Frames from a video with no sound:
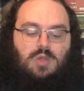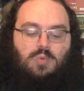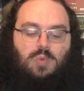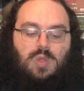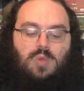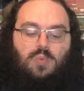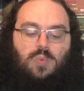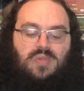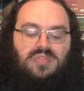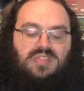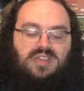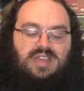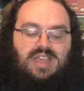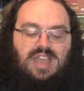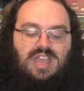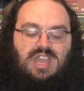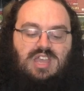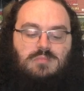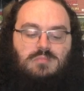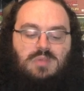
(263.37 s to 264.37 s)
we win the
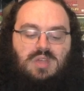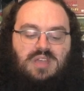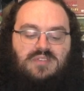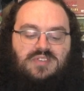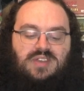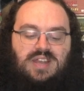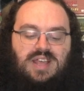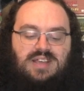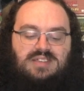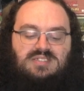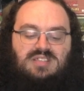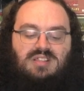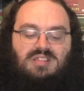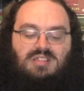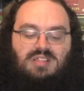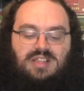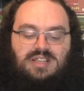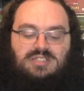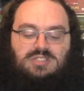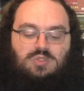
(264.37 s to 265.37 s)
game if it has at
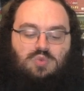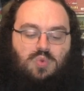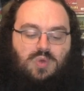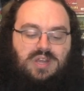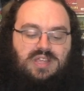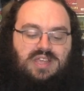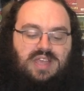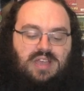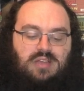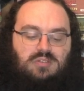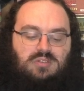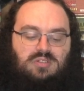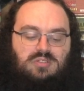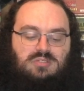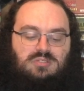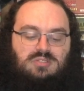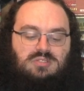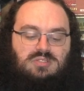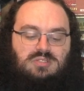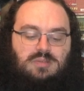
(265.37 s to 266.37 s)
least 20
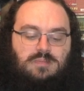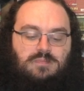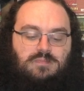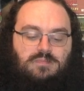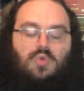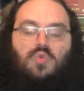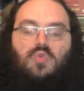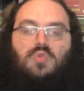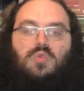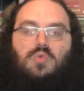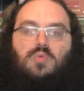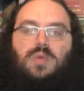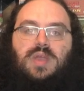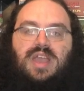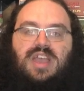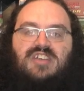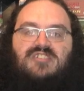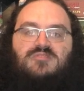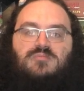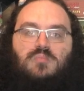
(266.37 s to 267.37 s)
counters, or
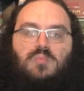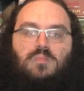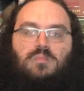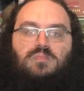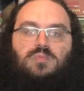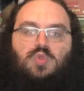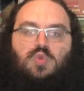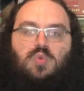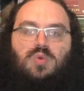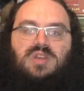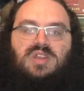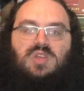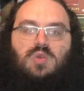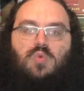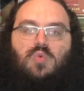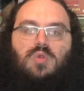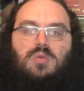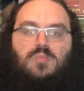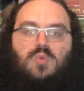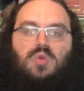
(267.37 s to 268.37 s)
we have 20
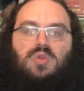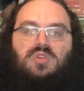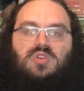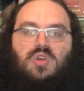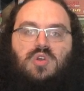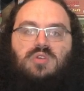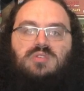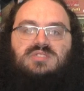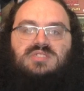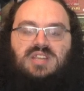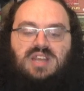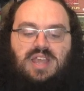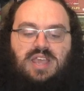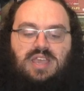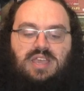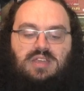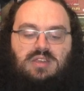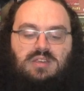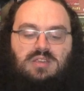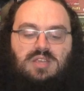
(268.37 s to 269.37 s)
or more cards in
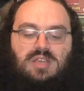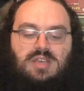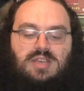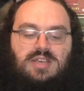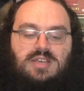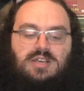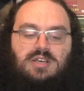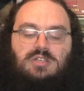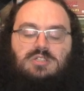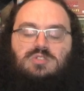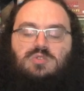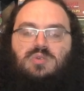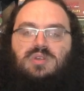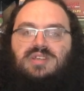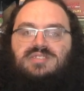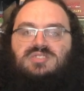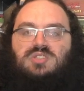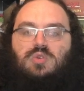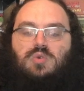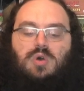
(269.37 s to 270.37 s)
hand. So a
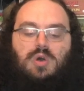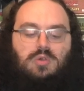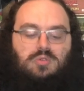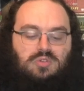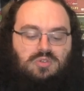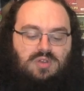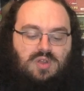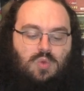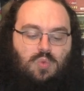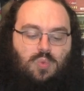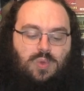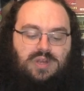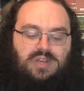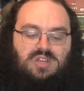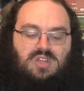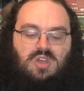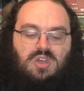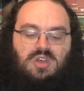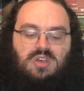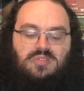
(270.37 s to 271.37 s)
nice little alternate
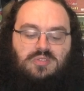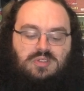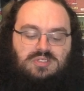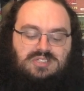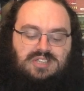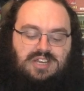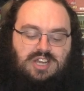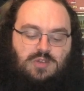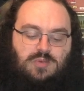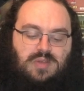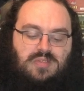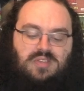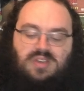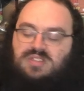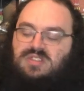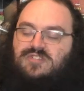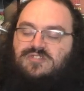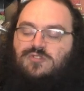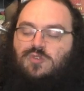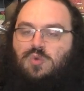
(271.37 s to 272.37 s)
win con. They're sitting around
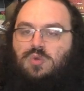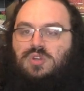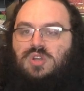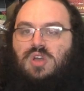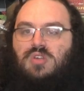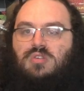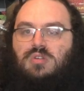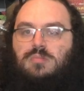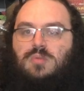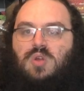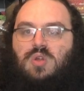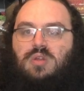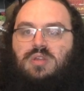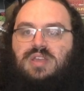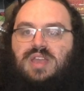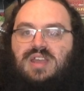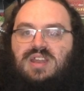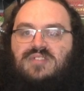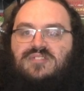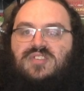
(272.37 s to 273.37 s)
like the $4
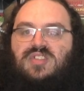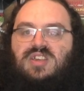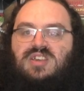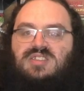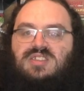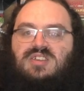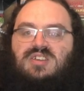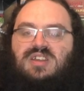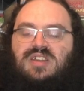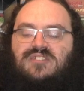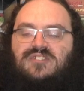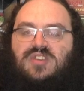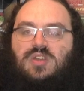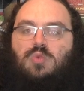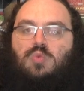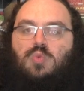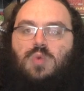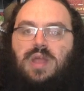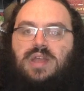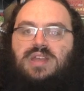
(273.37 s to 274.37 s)
mark, and I feel like they're going to
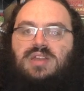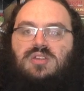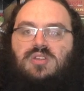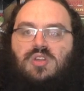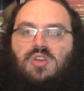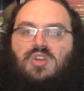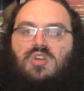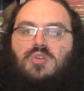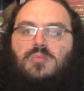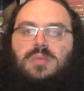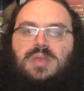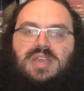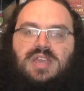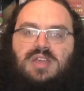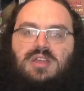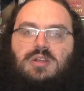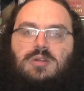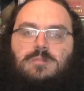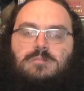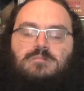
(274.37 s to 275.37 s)
fit right at home
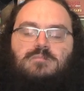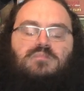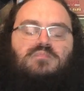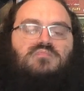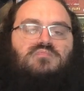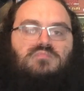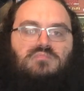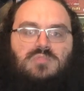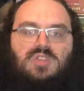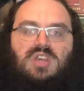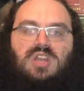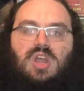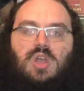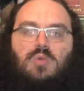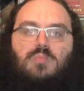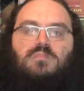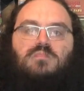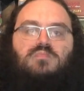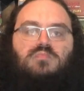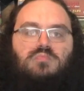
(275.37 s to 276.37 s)
here, you
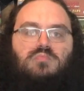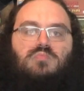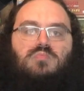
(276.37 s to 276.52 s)
know,